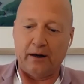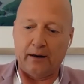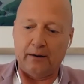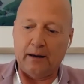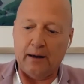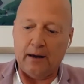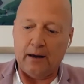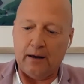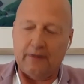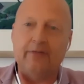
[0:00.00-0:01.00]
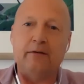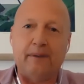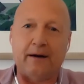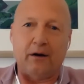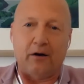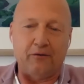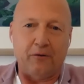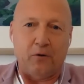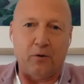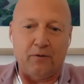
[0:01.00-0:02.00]
And this is about going
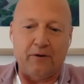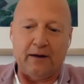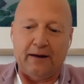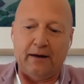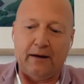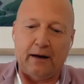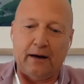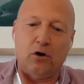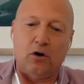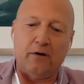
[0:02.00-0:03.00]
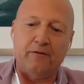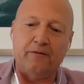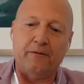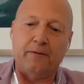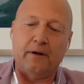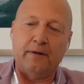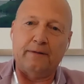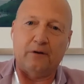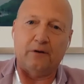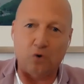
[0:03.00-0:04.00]
forward, Billy, and a lot of the
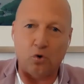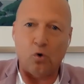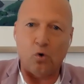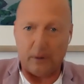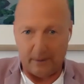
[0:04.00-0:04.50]
self-talk